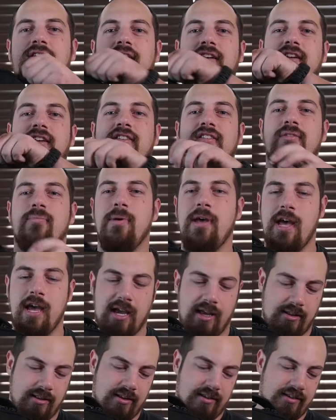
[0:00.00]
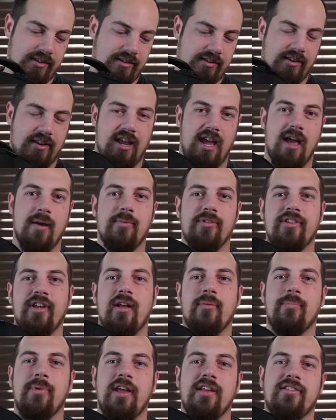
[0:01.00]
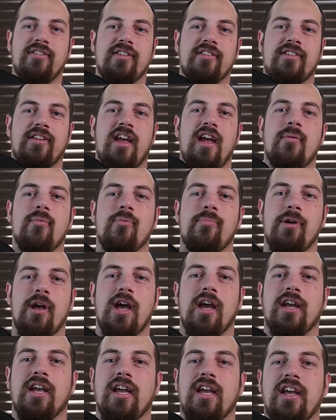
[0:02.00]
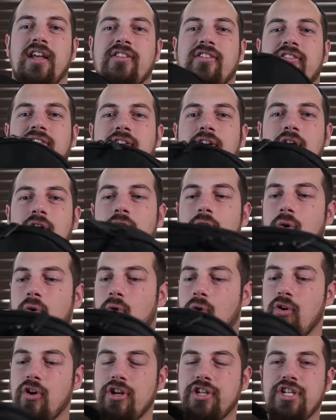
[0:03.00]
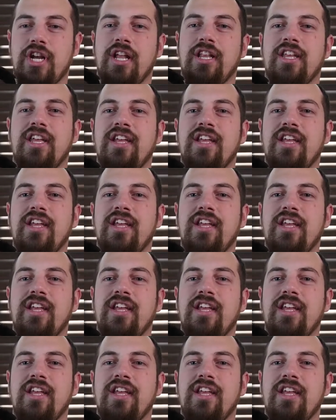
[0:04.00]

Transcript: is the bag. This is an Amazon Basics camera bag. It's orange on the